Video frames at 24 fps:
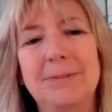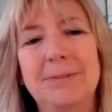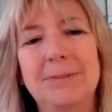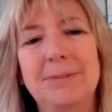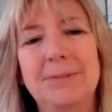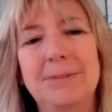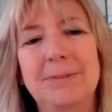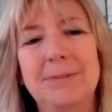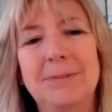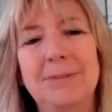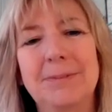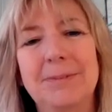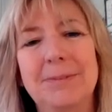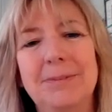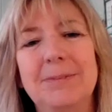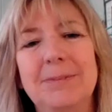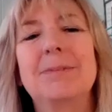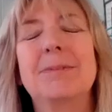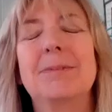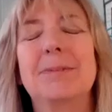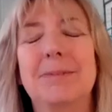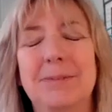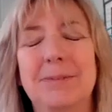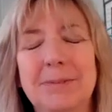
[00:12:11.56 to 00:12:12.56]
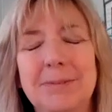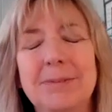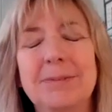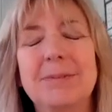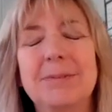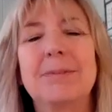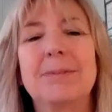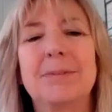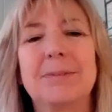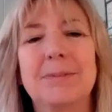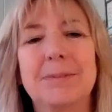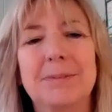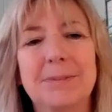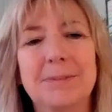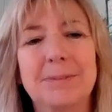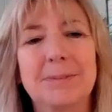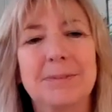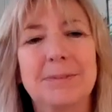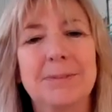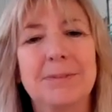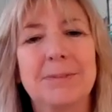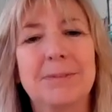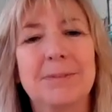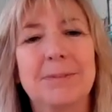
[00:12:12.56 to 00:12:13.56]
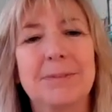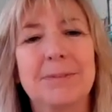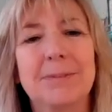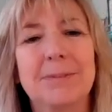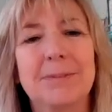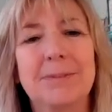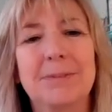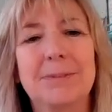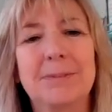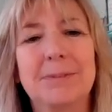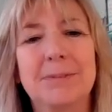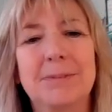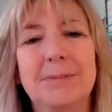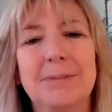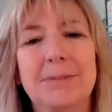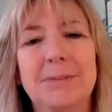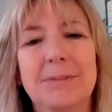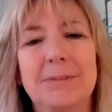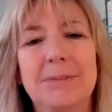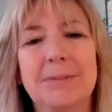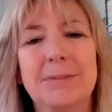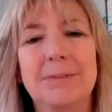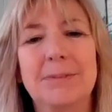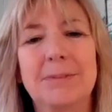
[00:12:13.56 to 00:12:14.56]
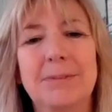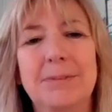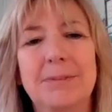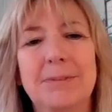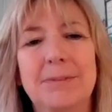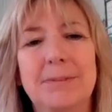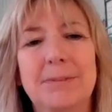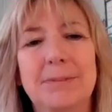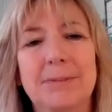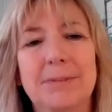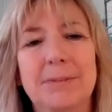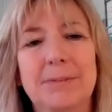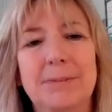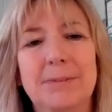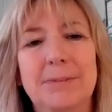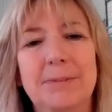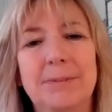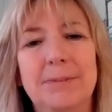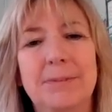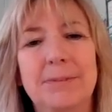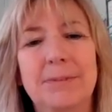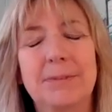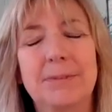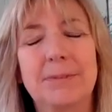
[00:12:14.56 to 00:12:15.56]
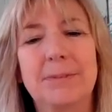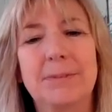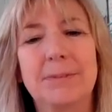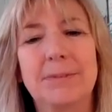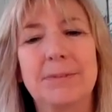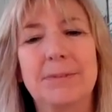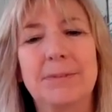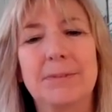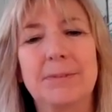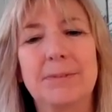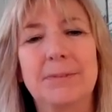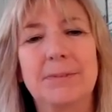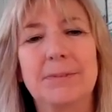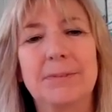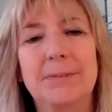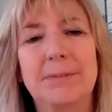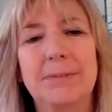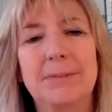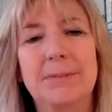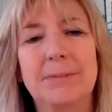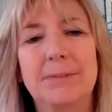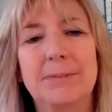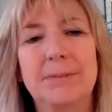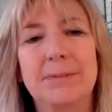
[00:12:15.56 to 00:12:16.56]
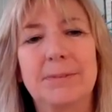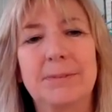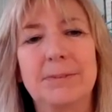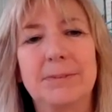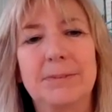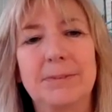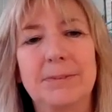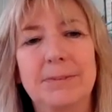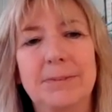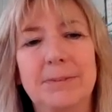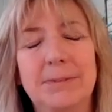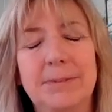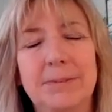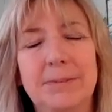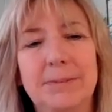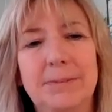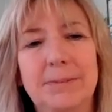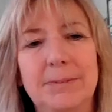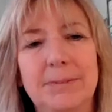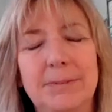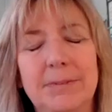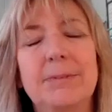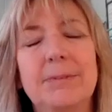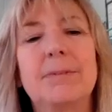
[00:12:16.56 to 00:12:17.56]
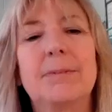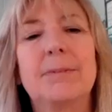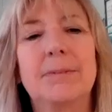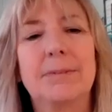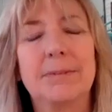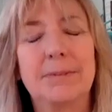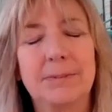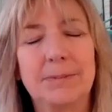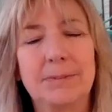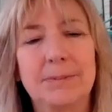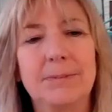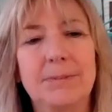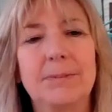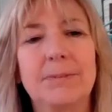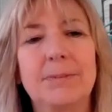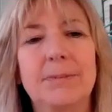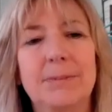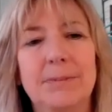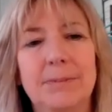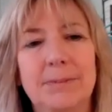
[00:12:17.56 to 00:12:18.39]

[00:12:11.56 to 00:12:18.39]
(silent)